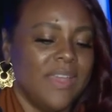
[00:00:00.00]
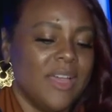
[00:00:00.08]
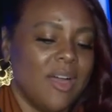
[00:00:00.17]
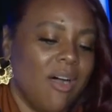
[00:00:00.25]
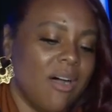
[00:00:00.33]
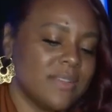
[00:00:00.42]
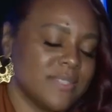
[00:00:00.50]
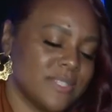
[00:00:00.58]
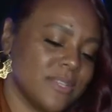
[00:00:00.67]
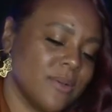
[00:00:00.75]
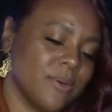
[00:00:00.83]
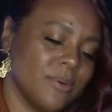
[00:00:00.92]

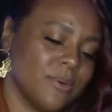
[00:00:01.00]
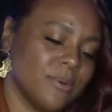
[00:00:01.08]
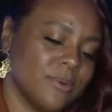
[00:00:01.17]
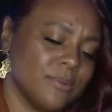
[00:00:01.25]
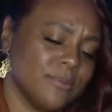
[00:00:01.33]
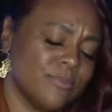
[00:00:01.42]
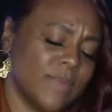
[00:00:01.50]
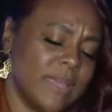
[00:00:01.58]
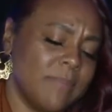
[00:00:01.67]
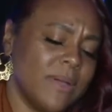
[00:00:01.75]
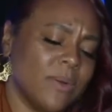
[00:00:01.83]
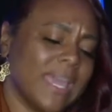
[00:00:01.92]
Also,
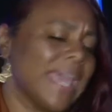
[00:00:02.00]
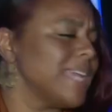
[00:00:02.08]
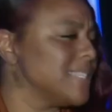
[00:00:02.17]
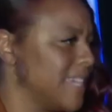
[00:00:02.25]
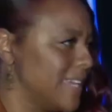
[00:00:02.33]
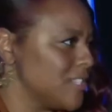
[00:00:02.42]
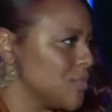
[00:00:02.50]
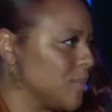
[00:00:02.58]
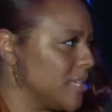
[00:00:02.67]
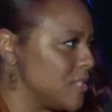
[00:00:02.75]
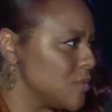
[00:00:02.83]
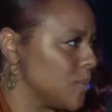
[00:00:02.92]
MLK Day
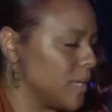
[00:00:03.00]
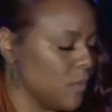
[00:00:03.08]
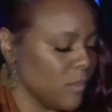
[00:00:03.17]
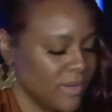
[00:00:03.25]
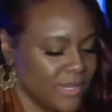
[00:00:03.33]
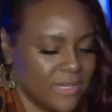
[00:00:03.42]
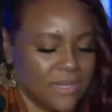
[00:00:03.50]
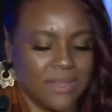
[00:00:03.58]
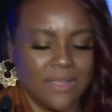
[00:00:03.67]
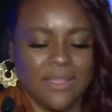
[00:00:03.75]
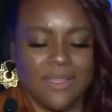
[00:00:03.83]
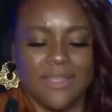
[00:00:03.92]
2021,
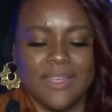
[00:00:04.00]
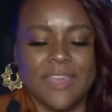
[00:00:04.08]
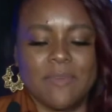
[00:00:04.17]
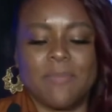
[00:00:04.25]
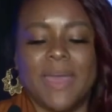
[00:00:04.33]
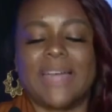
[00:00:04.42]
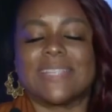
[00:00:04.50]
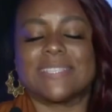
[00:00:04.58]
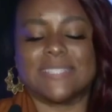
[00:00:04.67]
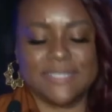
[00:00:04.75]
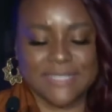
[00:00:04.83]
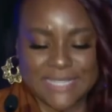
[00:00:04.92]
MPAC
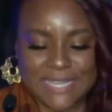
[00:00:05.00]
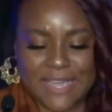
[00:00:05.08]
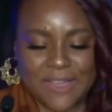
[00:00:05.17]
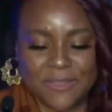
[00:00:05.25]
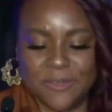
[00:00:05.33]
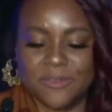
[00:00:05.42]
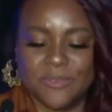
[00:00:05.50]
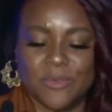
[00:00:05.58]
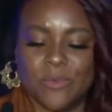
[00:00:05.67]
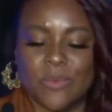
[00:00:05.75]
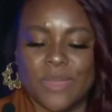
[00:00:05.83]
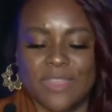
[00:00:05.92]
stood together
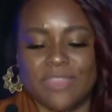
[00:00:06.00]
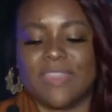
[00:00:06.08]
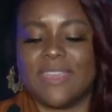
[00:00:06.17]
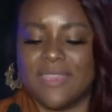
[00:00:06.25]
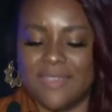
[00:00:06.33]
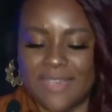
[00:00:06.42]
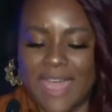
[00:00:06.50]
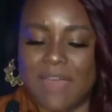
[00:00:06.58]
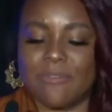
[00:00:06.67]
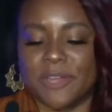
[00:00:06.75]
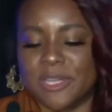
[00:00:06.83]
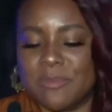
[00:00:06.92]
with the
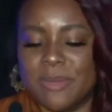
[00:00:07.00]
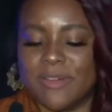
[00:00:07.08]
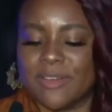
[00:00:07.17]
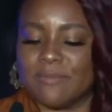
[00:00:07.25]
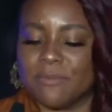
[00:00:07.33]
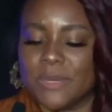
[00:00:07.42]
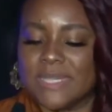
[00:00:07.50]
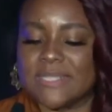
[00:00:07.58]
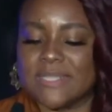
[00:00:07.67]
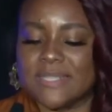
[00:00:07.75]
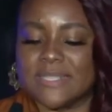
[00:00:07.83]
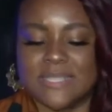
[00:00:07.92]
African American
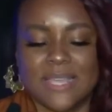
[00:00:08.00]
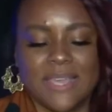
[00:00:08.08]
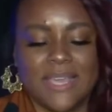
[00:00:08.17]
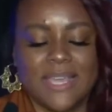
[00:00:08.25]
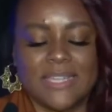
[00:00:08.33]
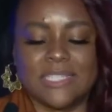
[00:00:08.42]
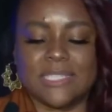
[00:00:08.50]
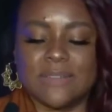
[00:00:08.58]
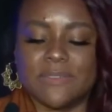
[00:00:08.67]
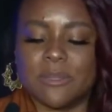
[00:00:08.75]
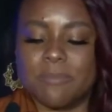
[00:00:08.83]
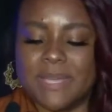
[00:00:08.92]
Voices and
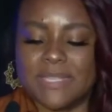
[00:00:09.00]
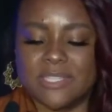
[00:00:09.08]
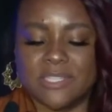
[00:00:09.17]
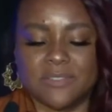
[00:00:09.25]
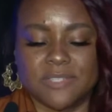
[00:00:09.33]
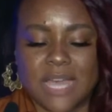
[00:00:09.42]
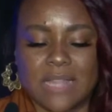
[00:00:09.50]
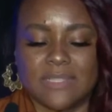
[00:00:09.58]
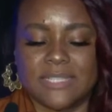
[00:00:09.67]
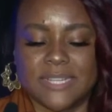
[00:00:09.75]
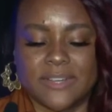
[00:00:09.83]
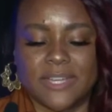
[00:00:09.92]
delivered a message of
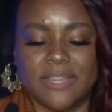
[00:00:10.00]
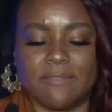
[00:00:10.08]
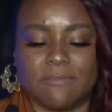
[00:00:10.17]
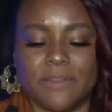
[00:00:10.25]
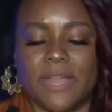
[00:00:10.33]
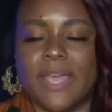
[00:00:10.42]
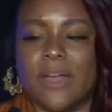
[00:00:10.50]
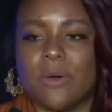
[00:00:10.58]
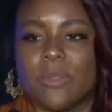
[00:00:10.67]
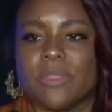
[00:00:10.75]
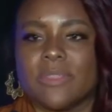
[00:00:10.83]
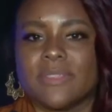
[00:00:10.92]
solidarity for
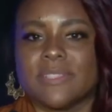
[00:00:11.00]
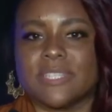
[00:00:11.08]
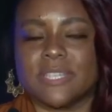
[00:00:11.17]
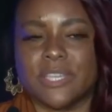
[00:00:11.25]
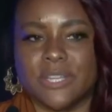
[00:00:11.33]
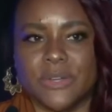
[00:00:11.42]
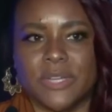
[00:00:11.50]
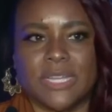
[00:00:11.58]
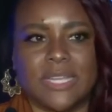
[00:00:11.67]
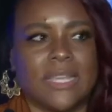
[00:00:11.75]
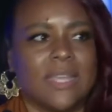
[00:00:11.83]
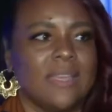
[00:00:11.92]
health,
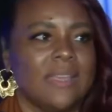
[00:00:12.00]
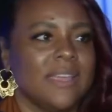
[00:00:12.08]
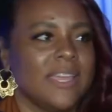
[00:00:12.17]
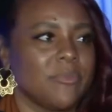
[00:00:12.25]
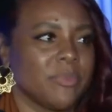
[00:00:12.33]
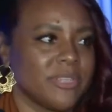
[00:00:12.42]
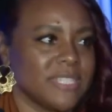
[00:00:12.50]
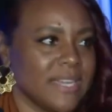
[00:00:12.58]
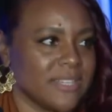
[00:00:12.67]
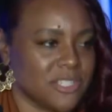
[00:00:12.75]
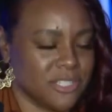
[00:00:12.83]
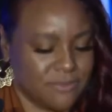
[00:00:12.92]
security, and protection.